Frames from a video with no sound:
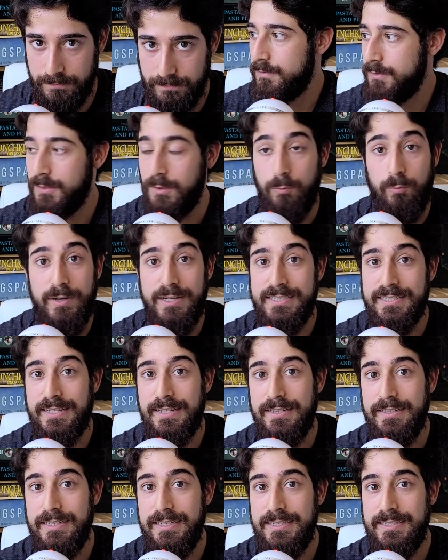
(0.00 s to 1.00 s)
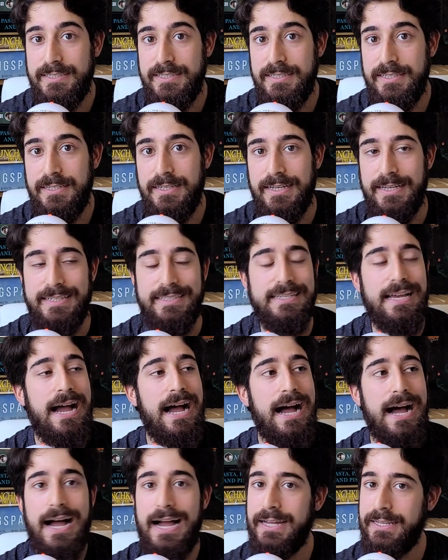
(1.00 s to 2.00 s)
The reason the DC is
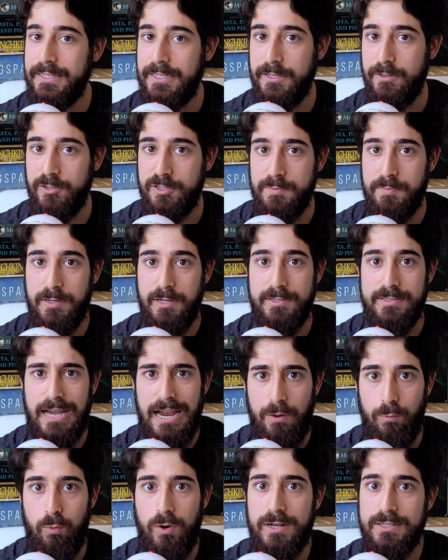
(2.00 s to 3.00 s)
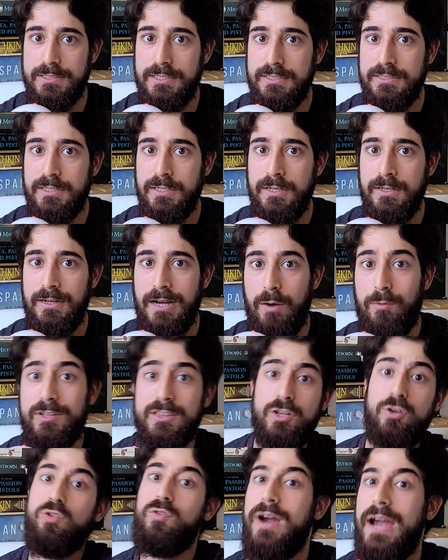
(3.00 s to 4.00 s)
high here is because I want the
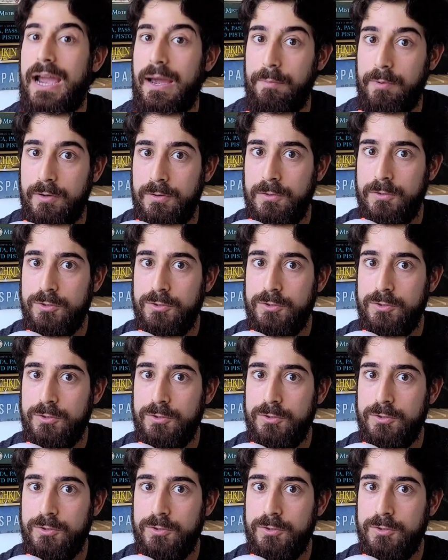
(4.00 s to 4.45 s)
grab